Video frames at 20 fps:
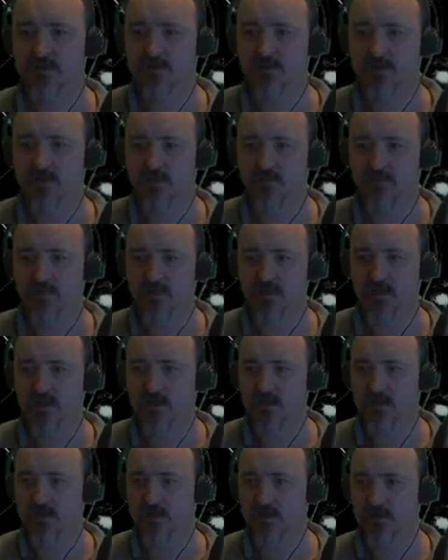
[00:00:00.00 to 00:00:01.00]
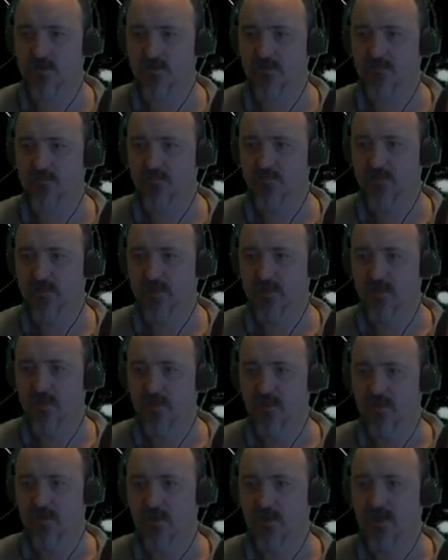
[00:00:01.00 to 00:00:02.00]
That'll be
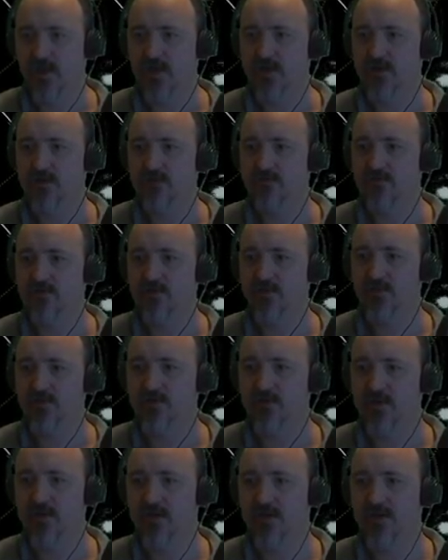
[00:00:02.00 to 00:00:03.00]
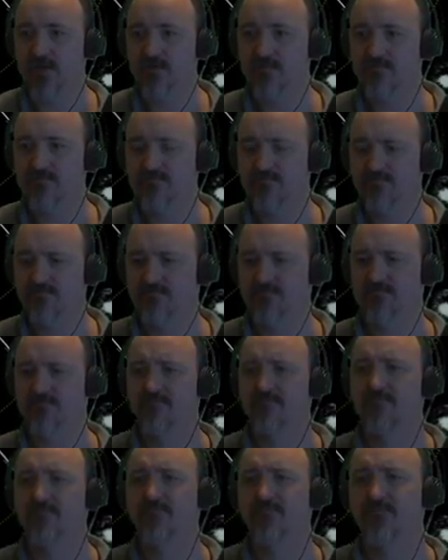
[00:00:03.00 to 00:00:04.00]
839.
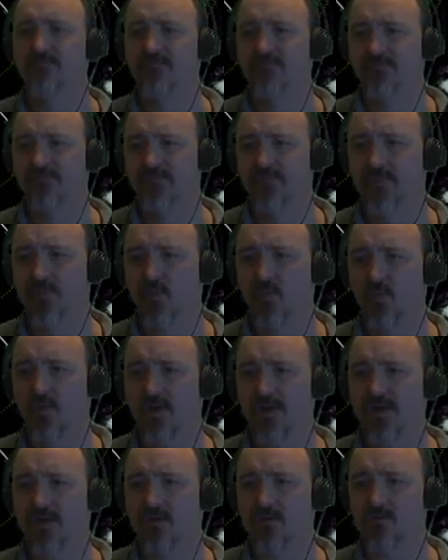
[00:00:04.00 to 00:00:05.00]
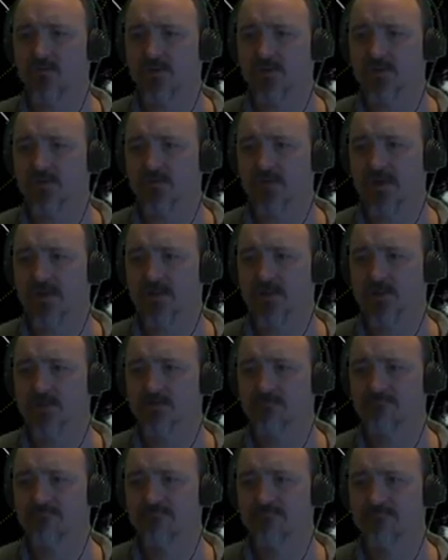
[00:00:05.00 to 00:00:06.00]
Wow, so
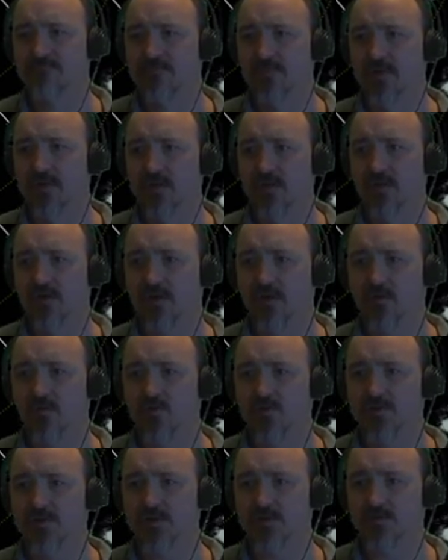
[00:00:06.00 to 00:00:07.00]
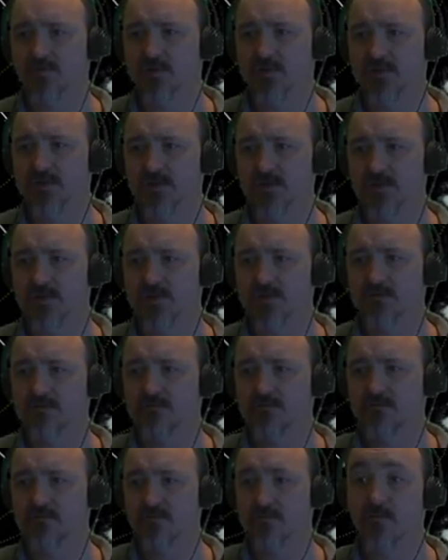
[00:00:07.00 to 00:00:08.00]
that's almost as much as,
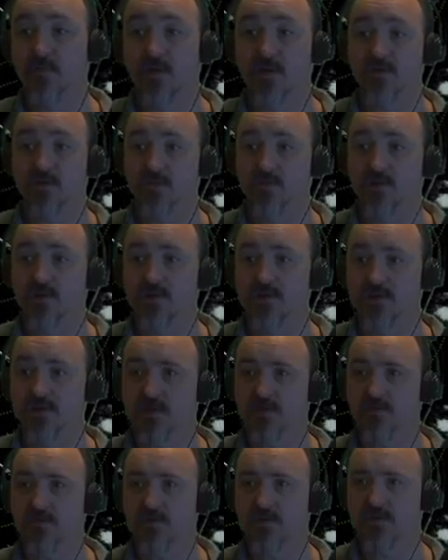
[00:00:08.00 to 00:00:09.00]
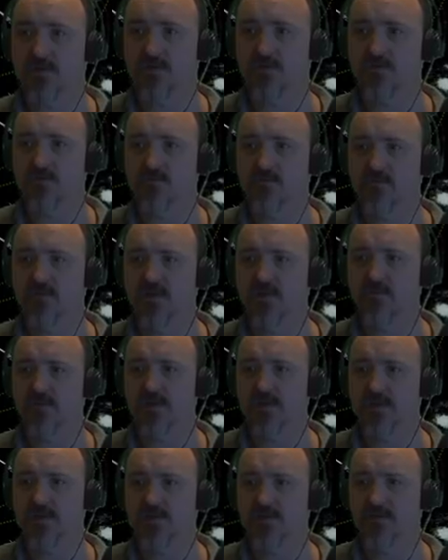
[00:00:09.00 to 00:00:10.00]
or about as much as going to
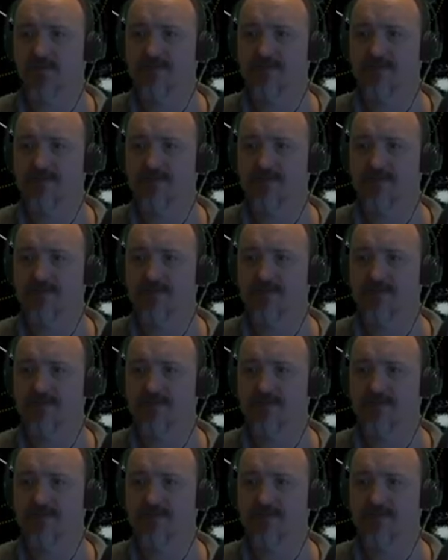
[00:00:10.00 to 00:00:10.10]
Minmus.